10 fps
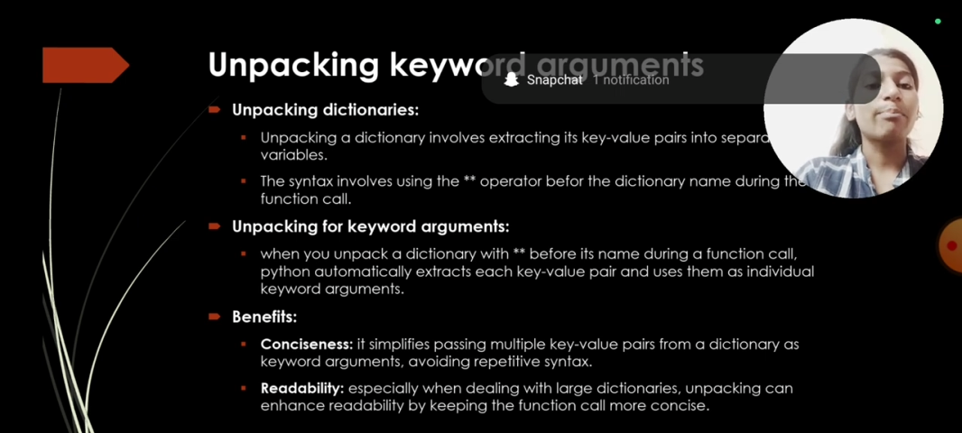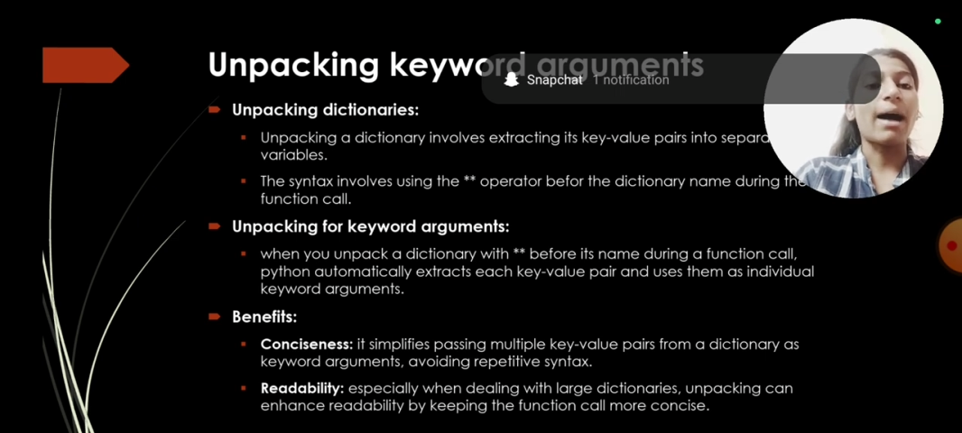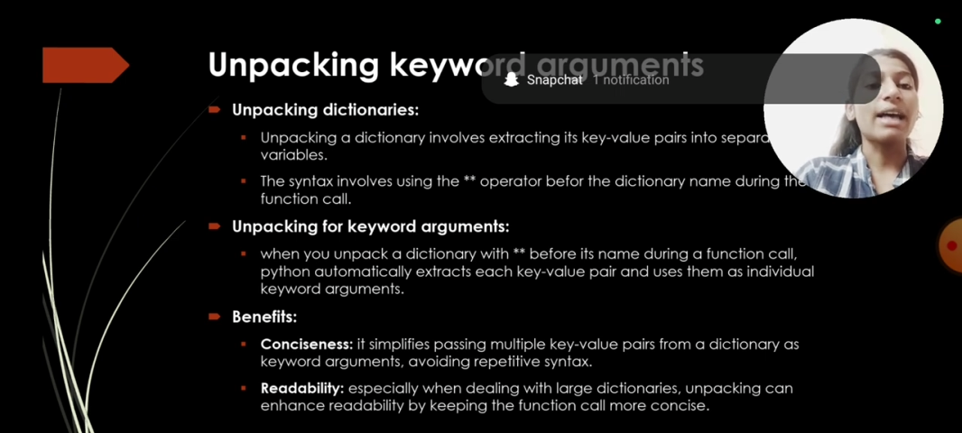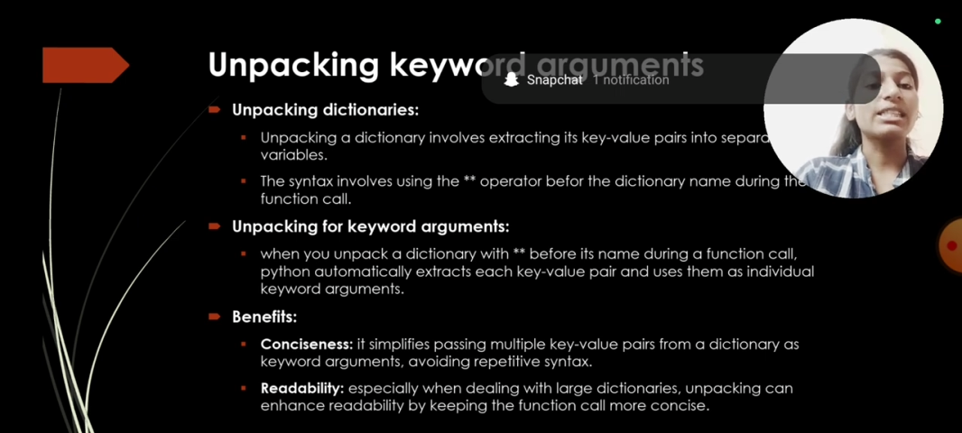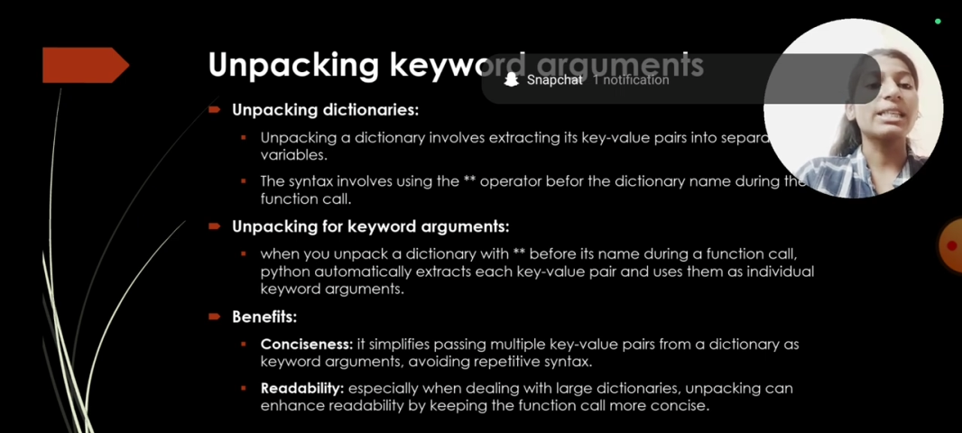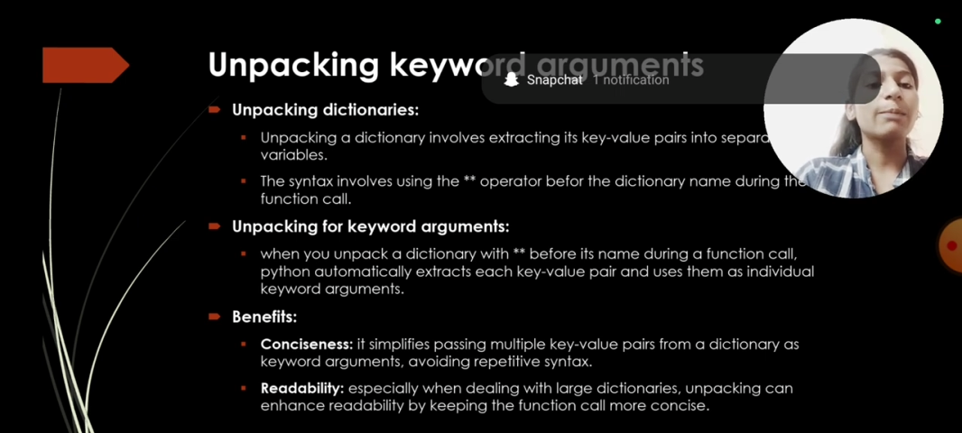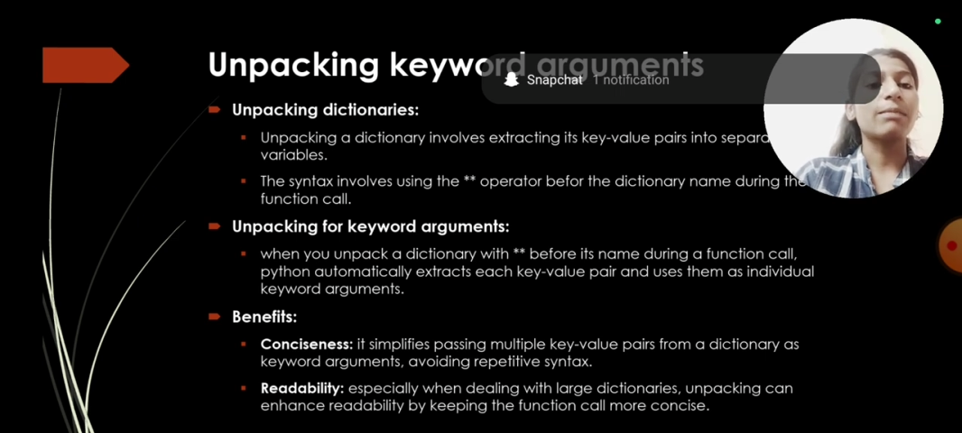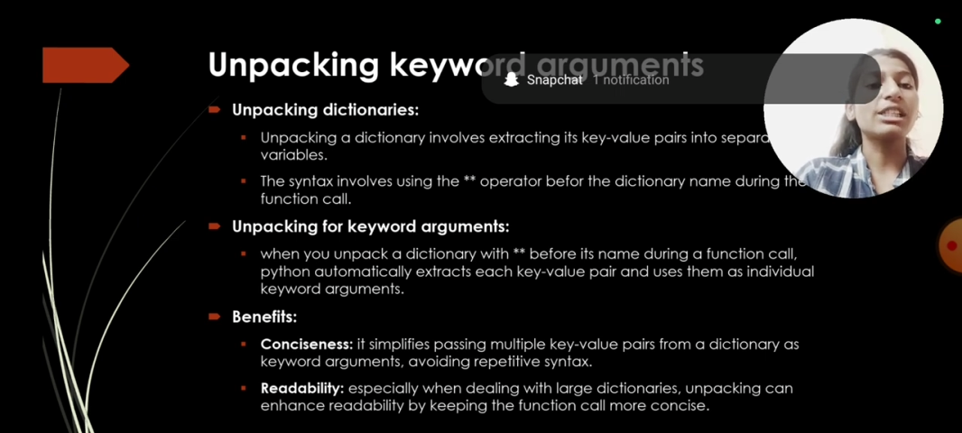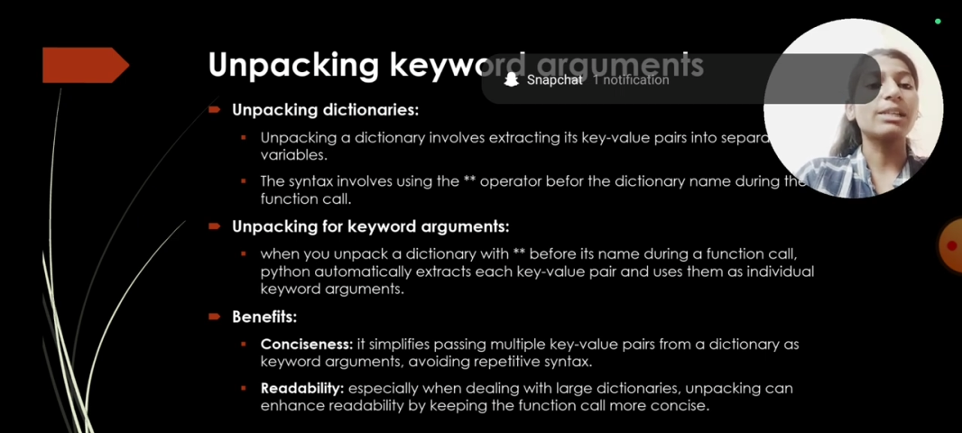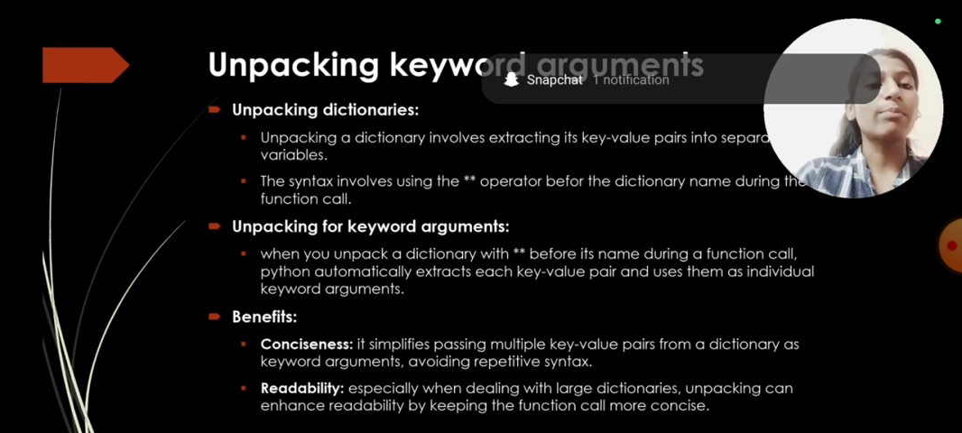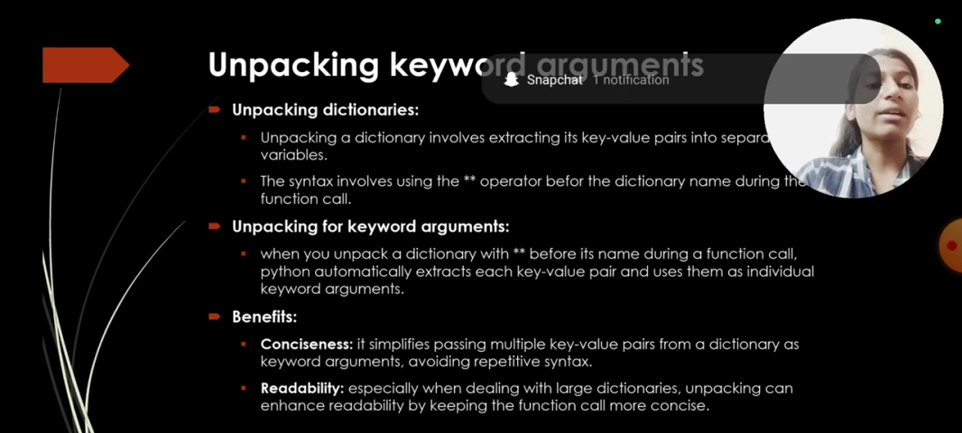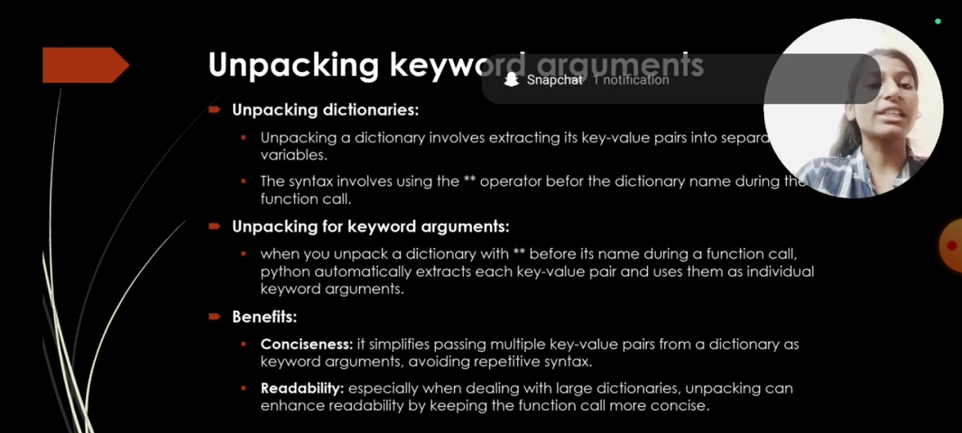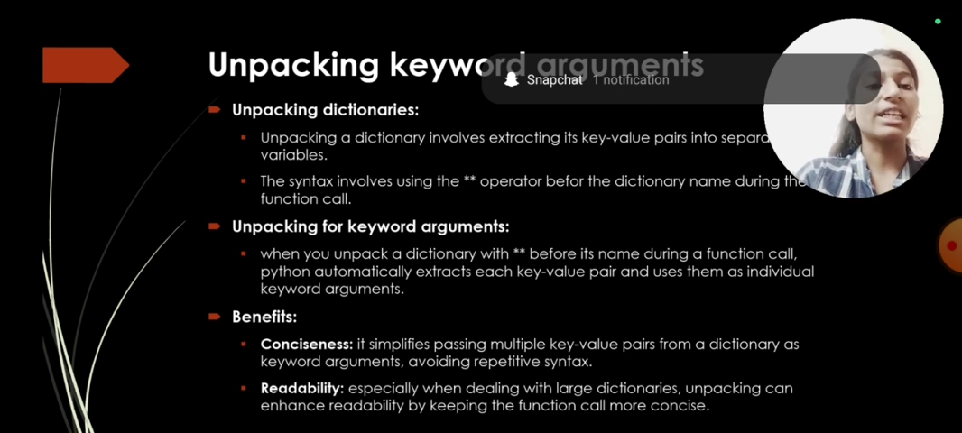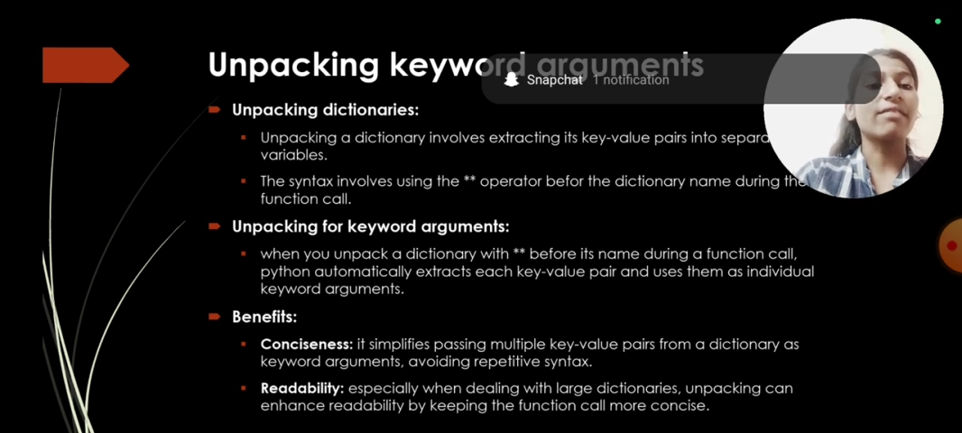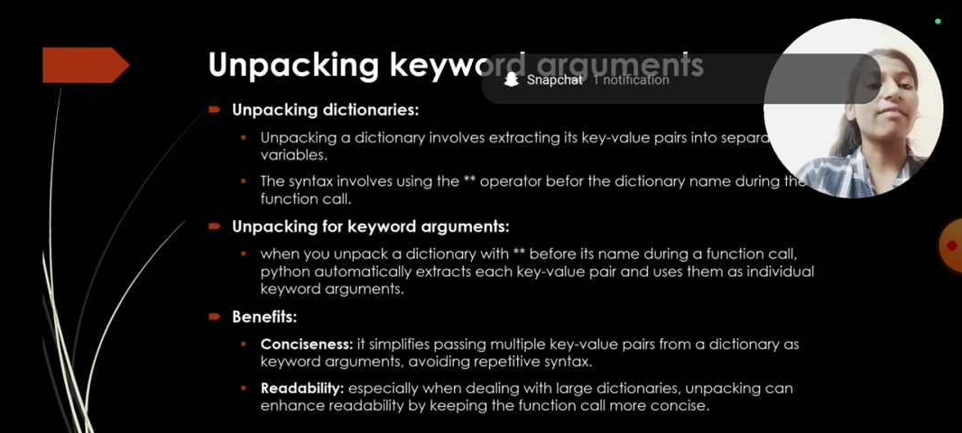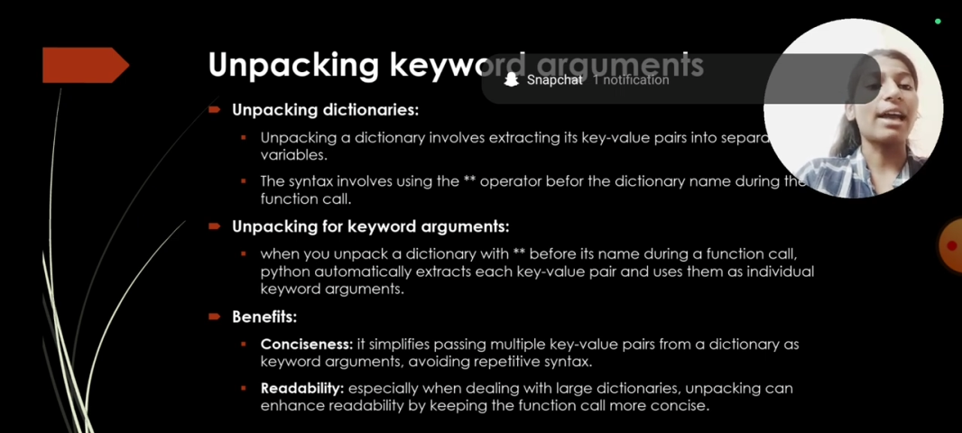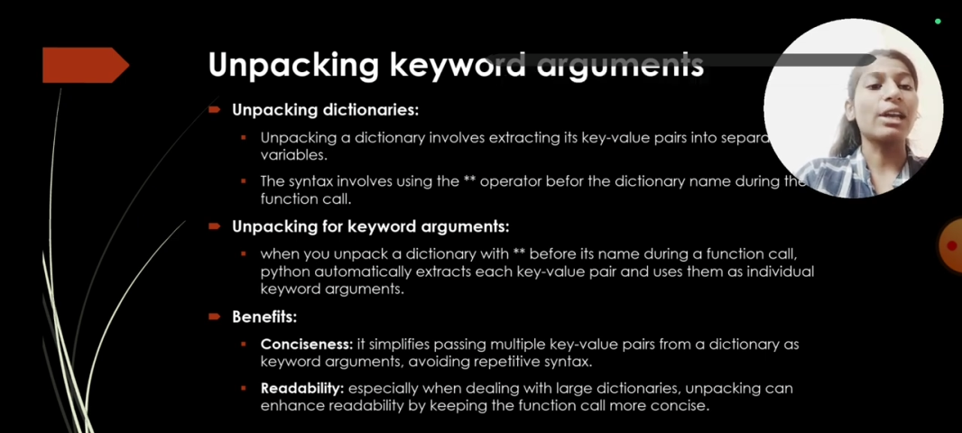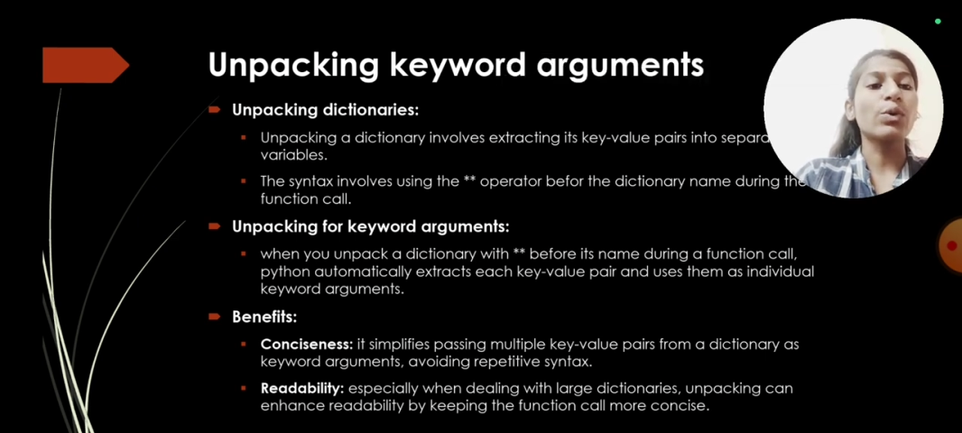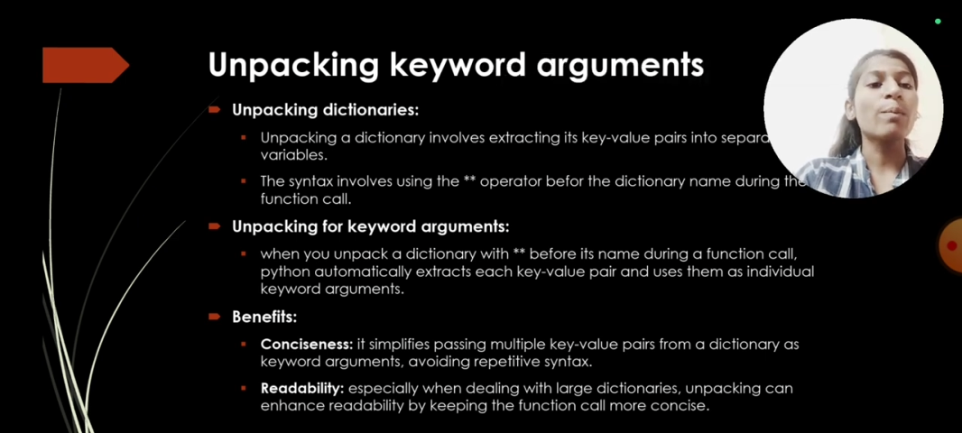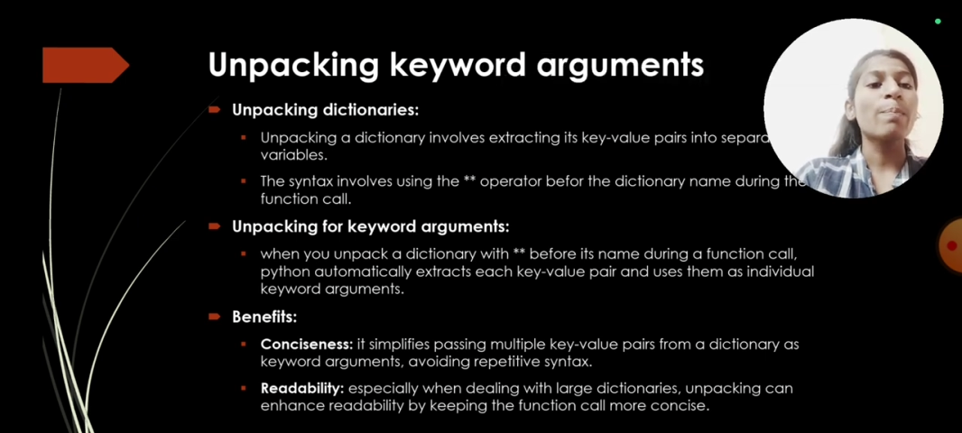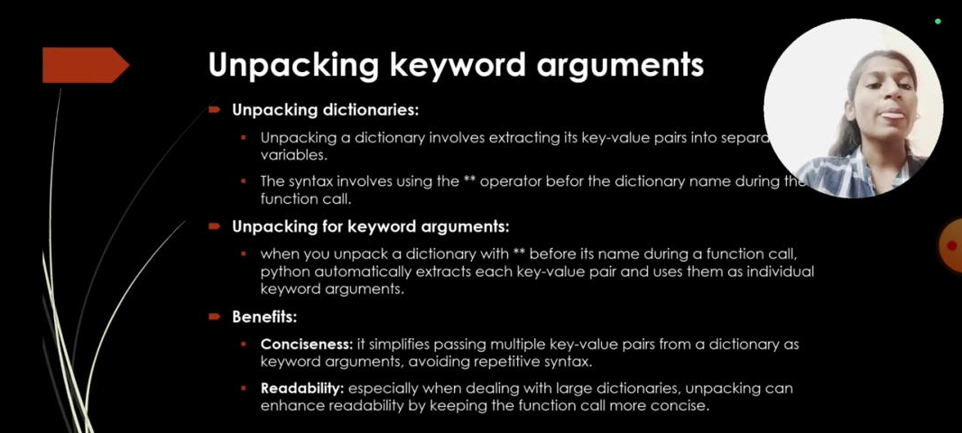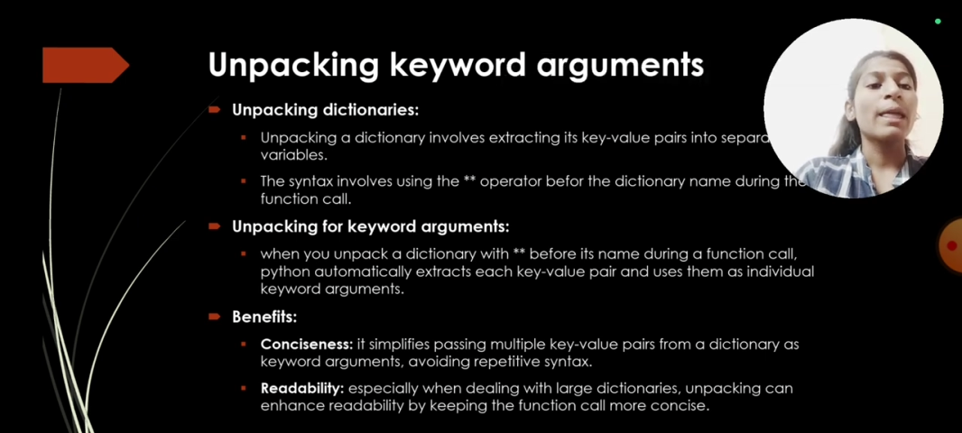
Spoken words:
passing multiple key value